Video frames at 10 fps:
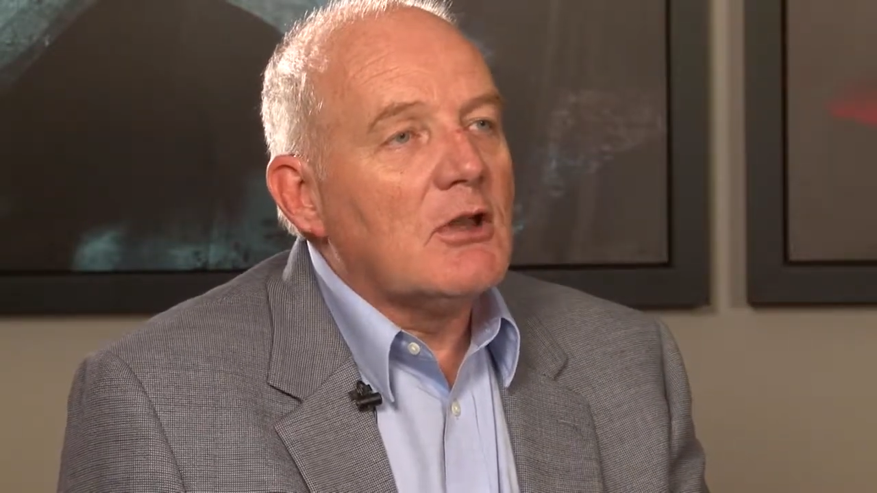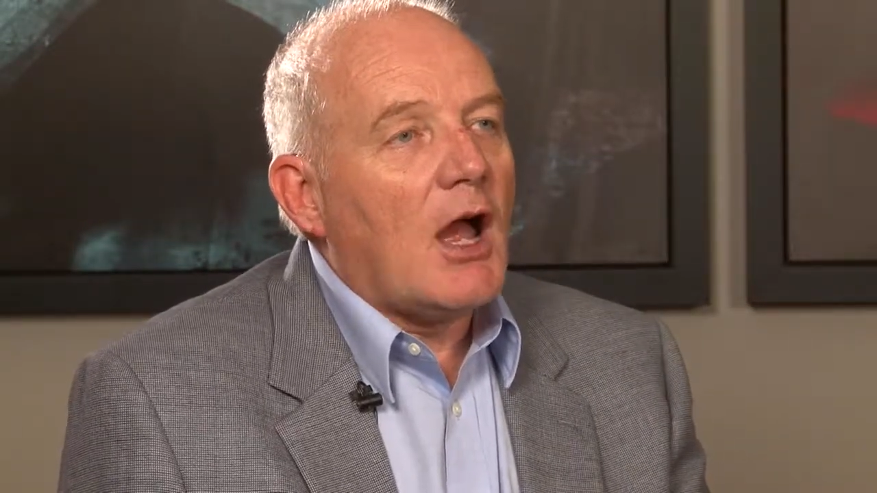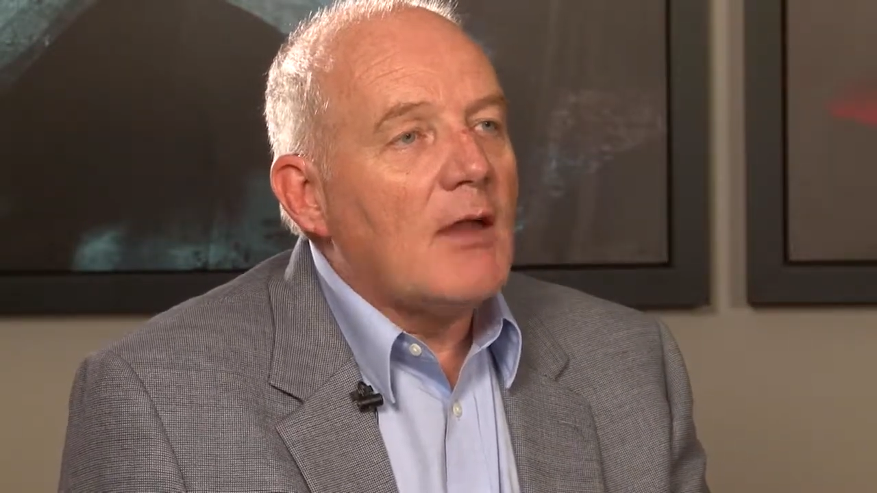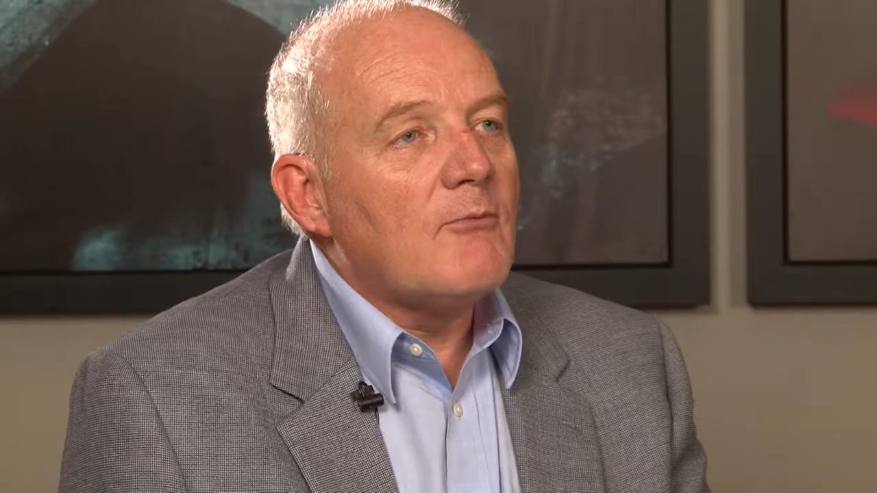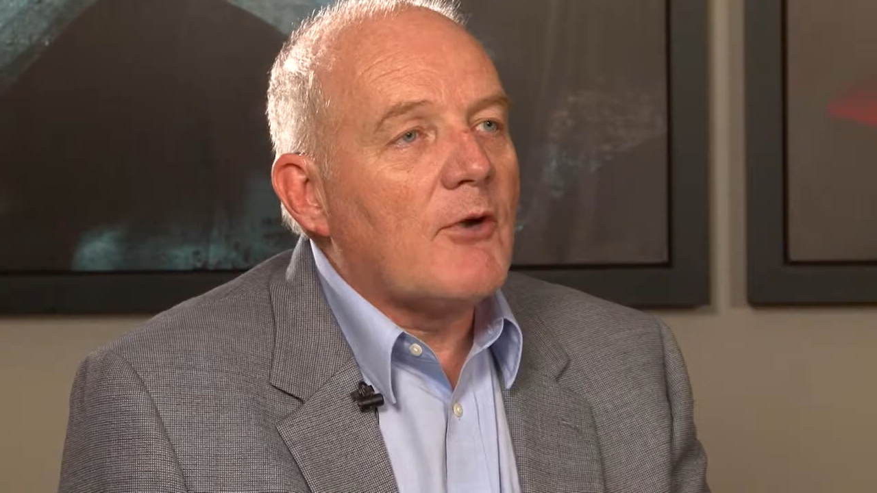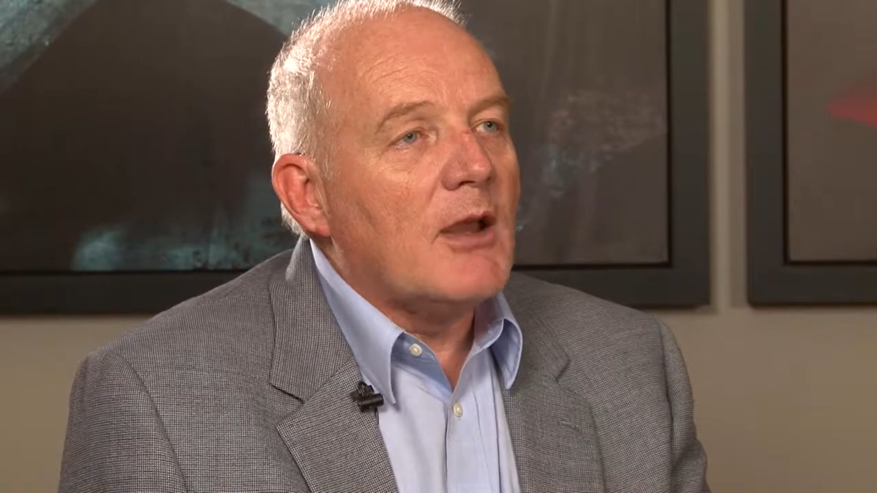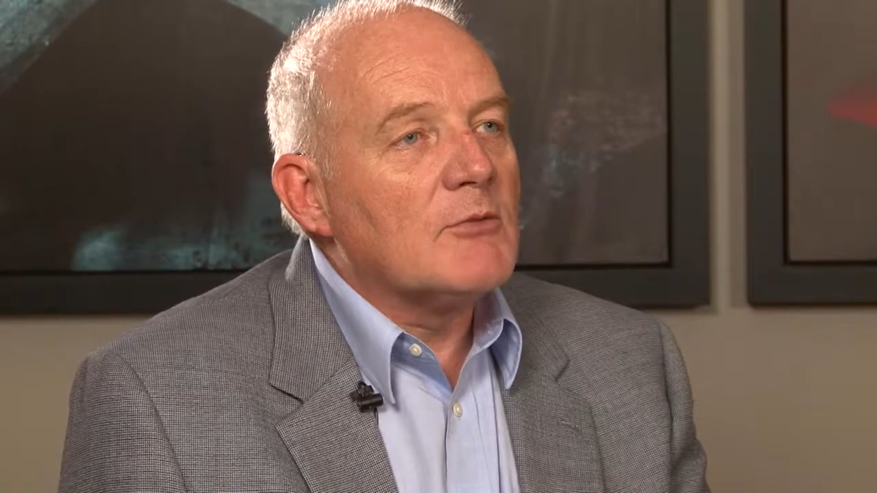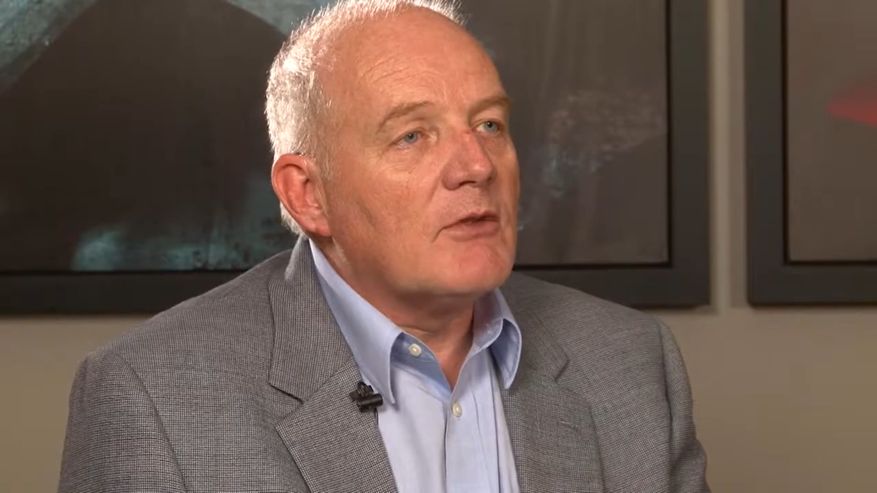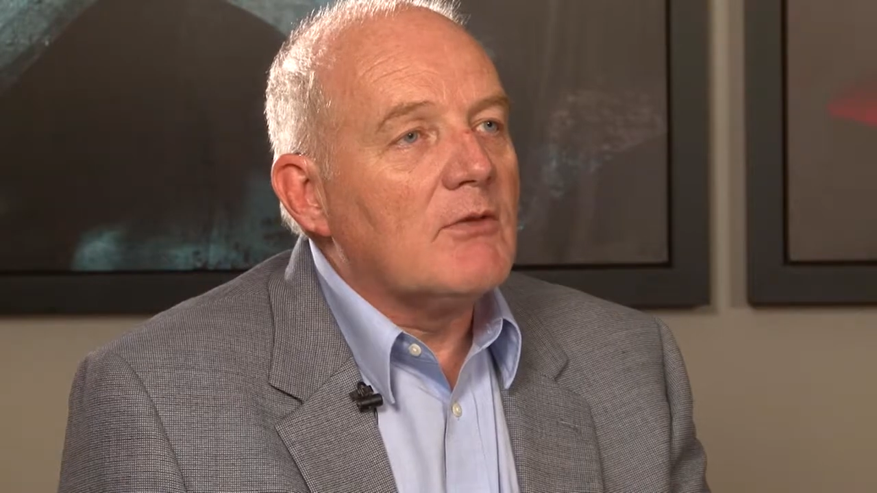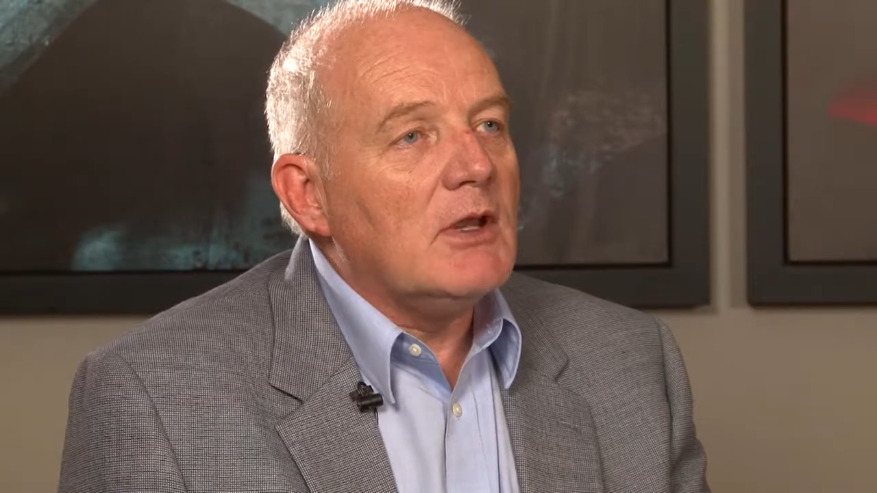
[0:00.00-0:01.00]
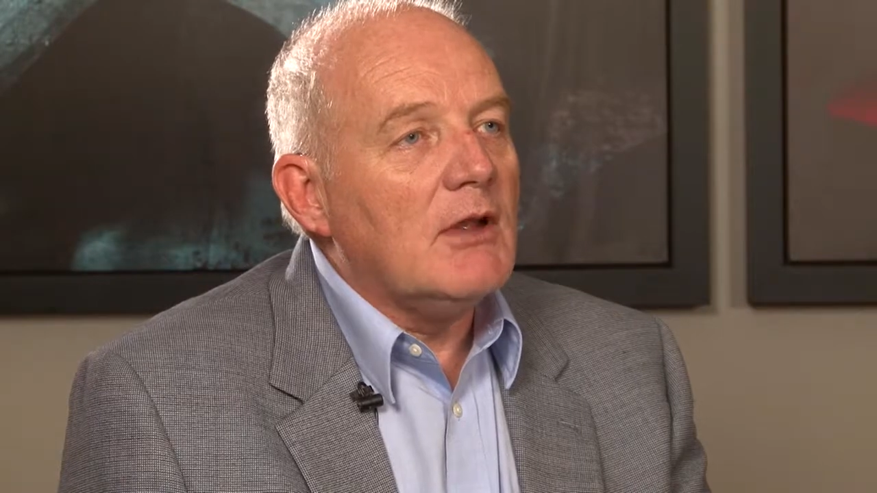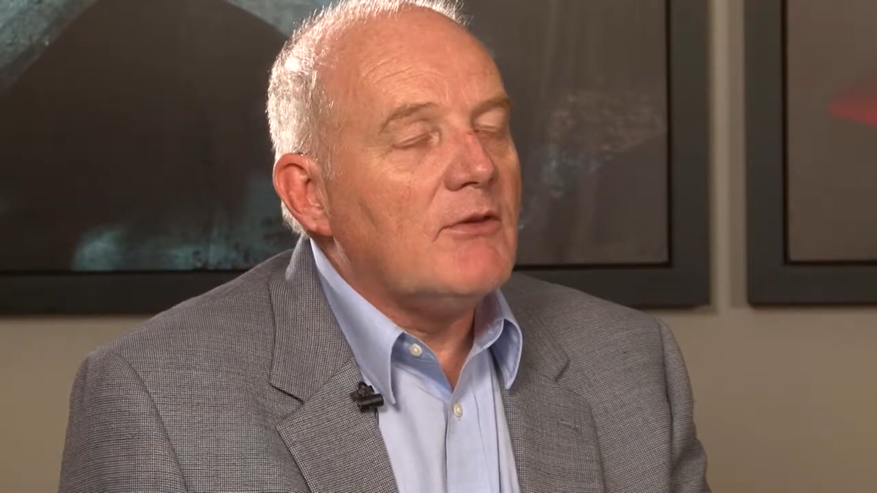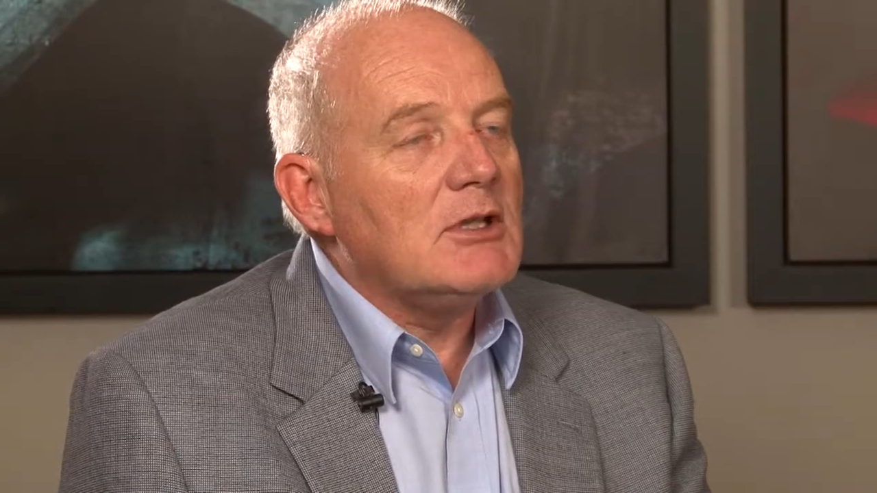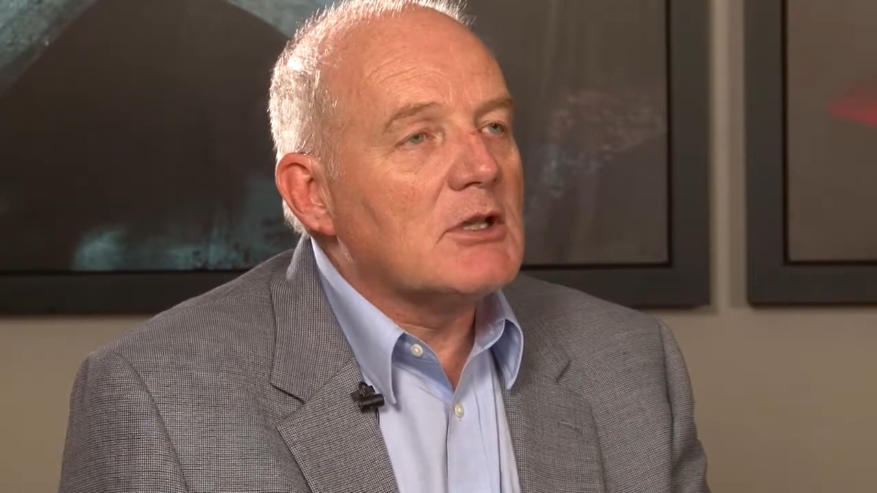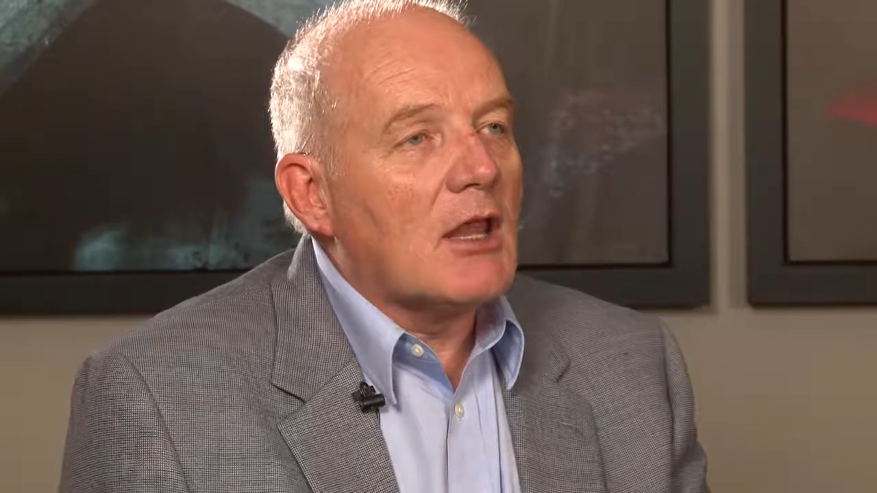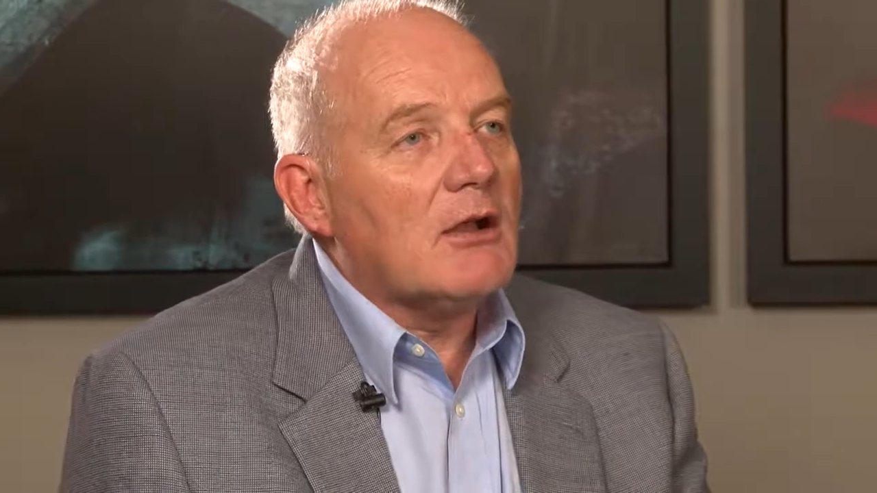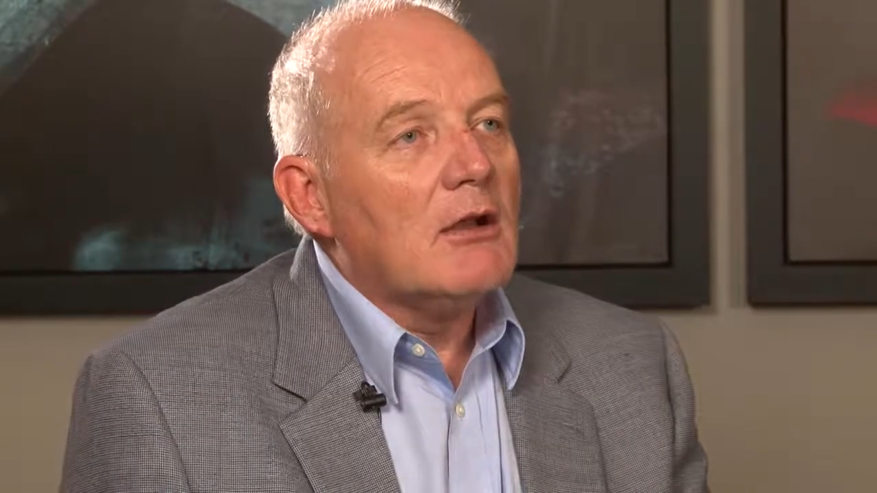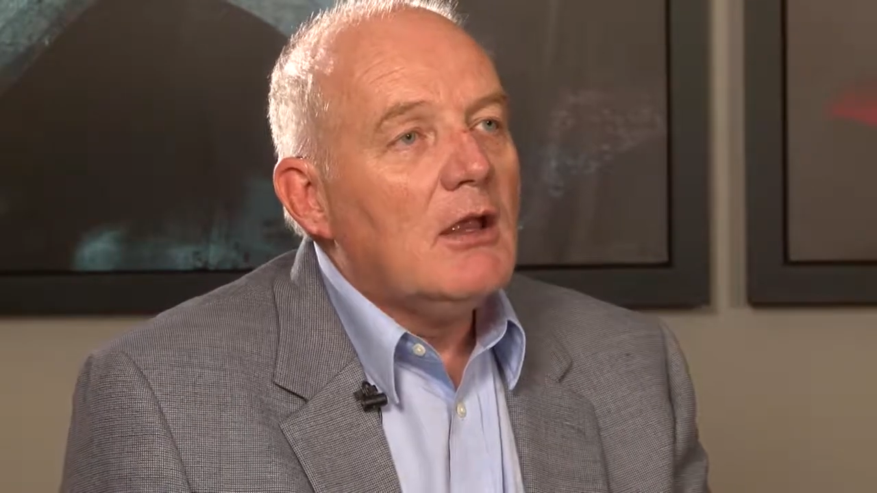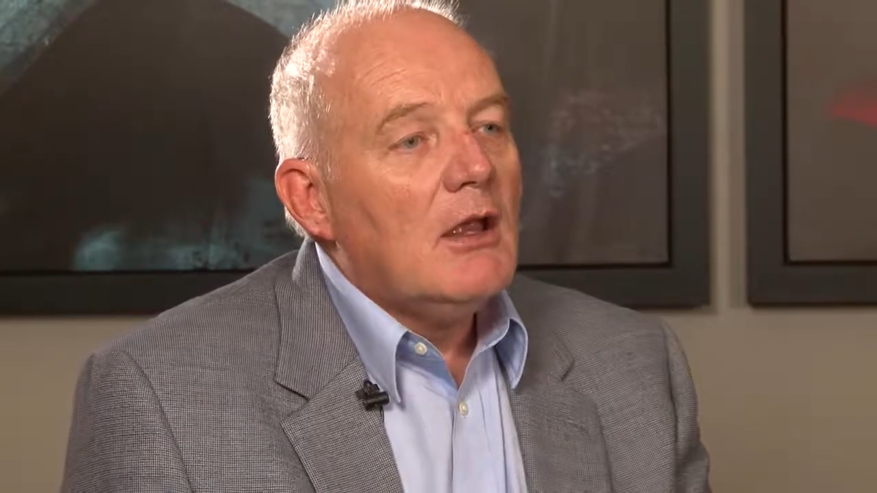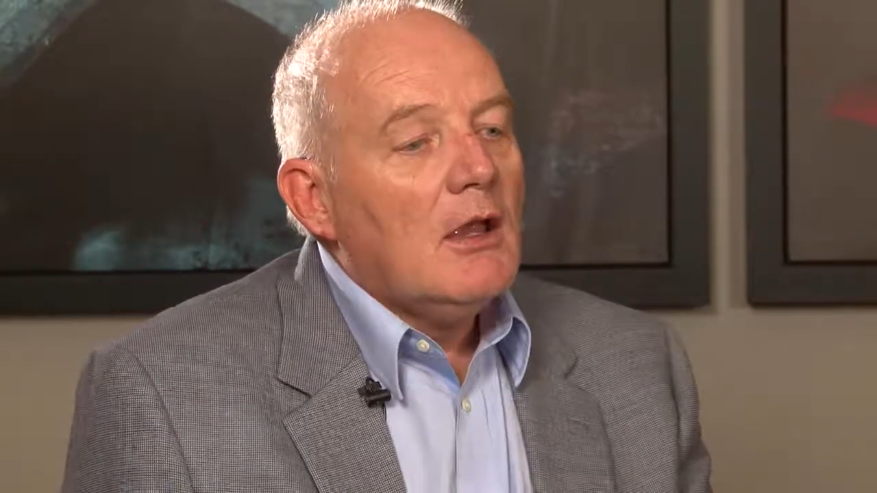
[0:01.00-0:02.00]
time frames of each other.